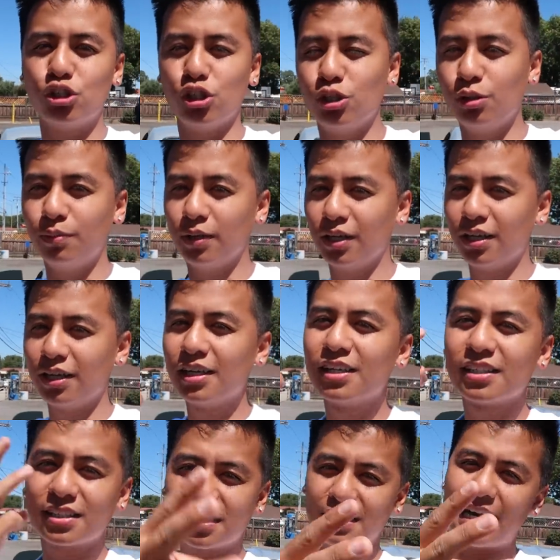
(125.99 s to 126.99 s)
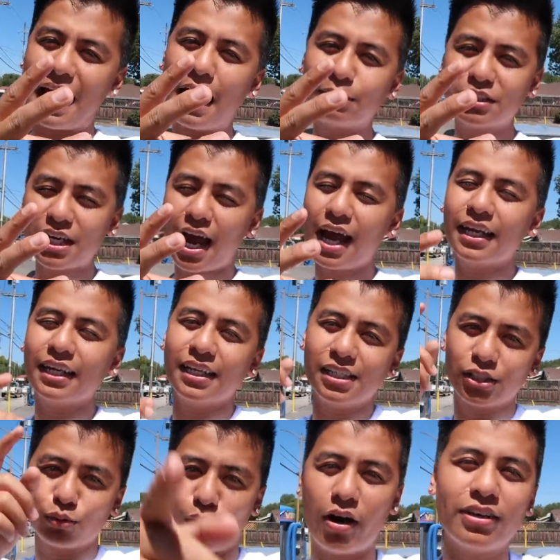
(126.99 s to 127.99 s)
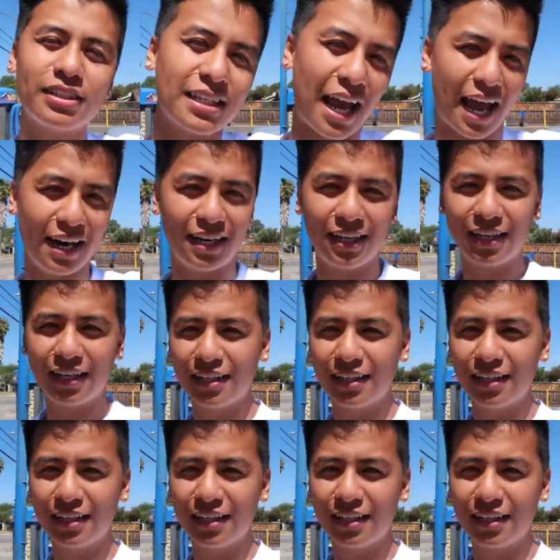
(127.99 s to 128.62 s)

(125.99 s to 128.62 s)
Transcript: YouTube, right, Snapchat is where it's at.